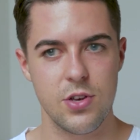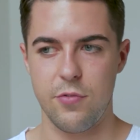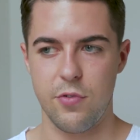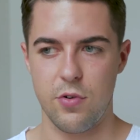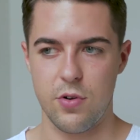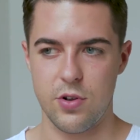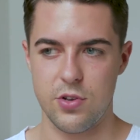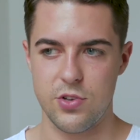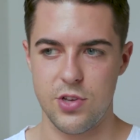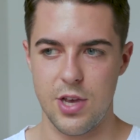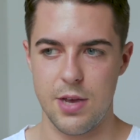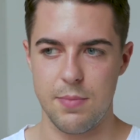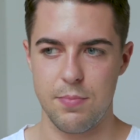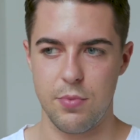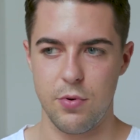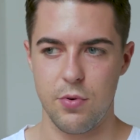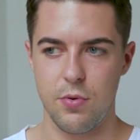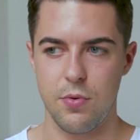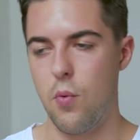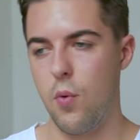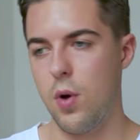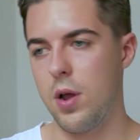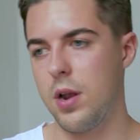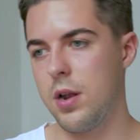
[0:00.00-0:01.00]
For
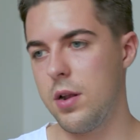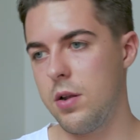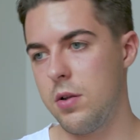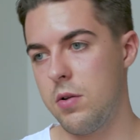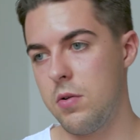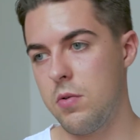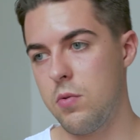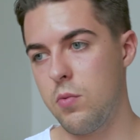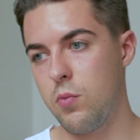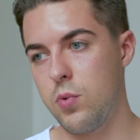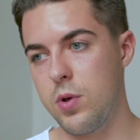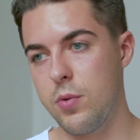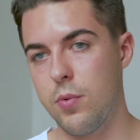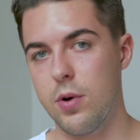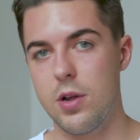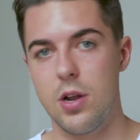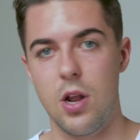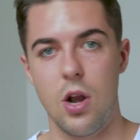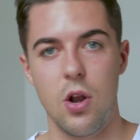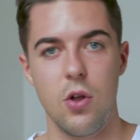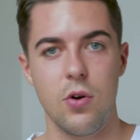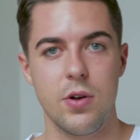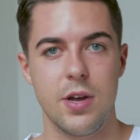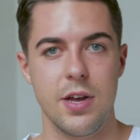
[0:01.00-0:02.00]
example, when we want
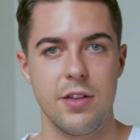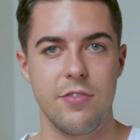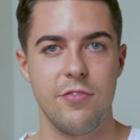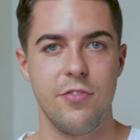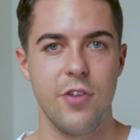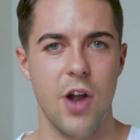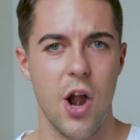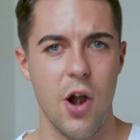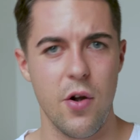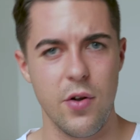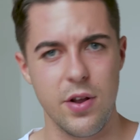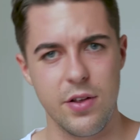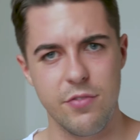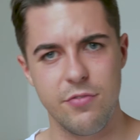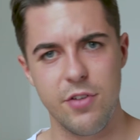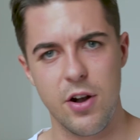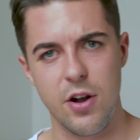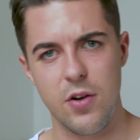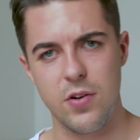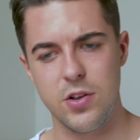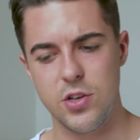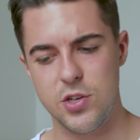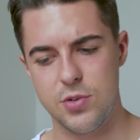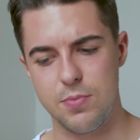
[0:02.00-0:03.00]
to look at very,
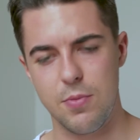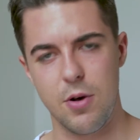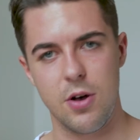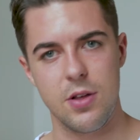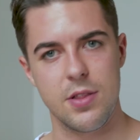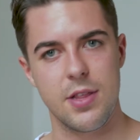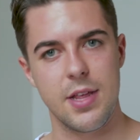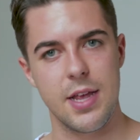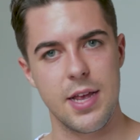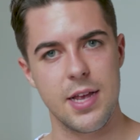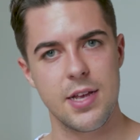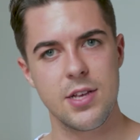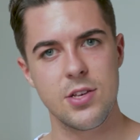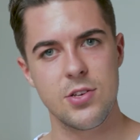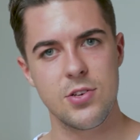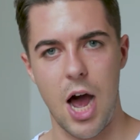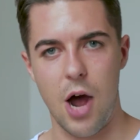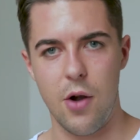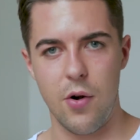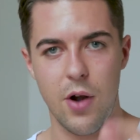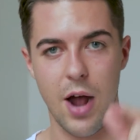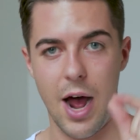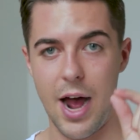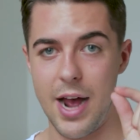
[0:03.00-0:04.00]
very small things,
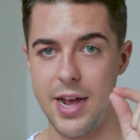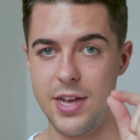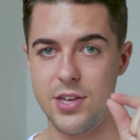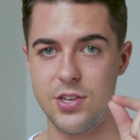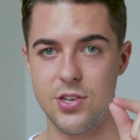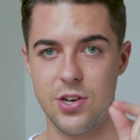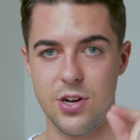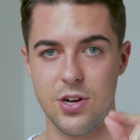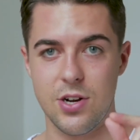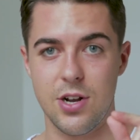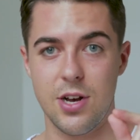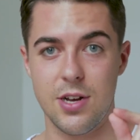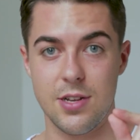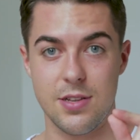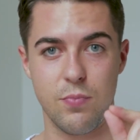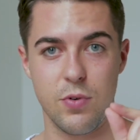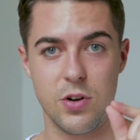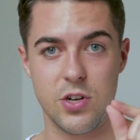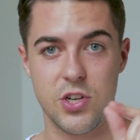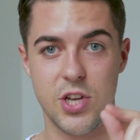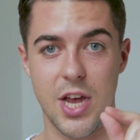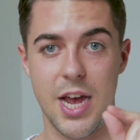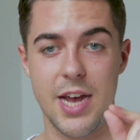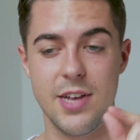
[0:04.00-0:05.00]
our eyes are not
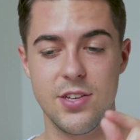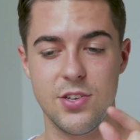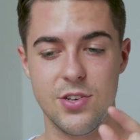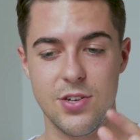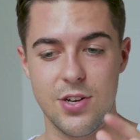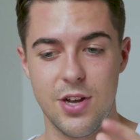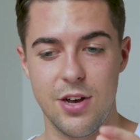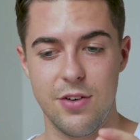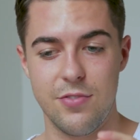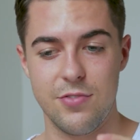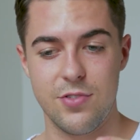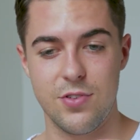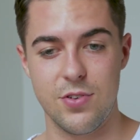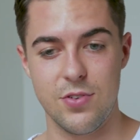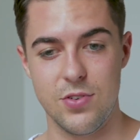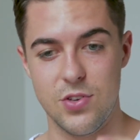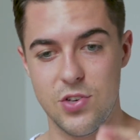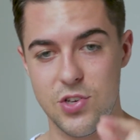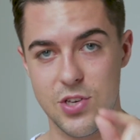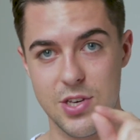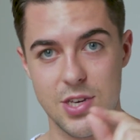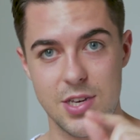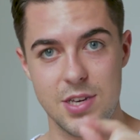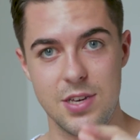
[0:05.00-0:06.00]
precise enough to
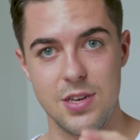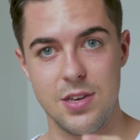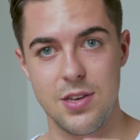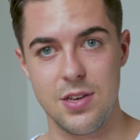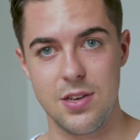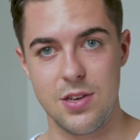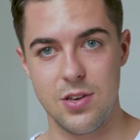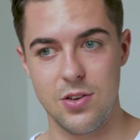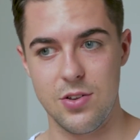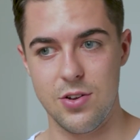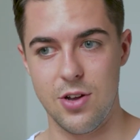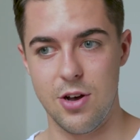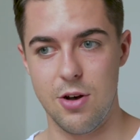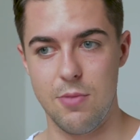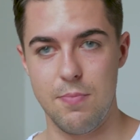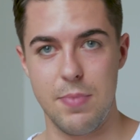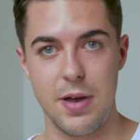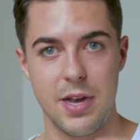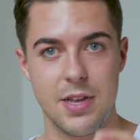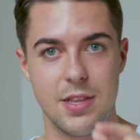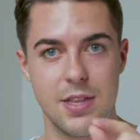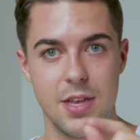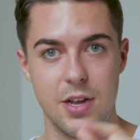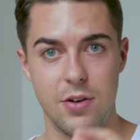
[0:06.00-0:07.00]
see you know,
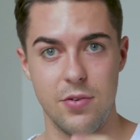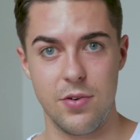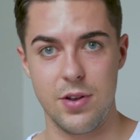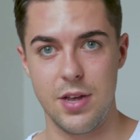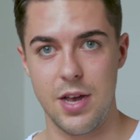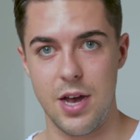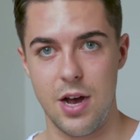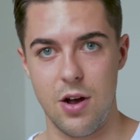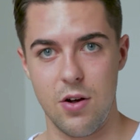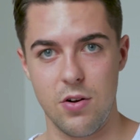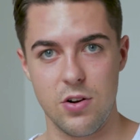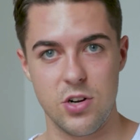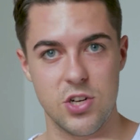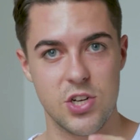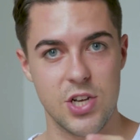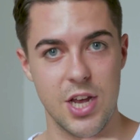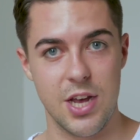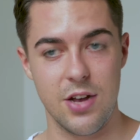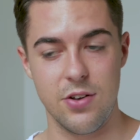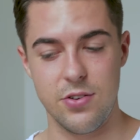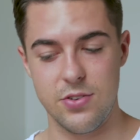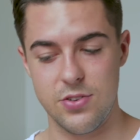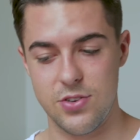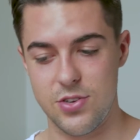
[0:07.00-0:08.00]
bacteria or
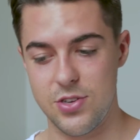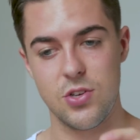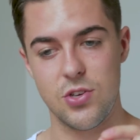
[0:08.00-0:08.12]
cells.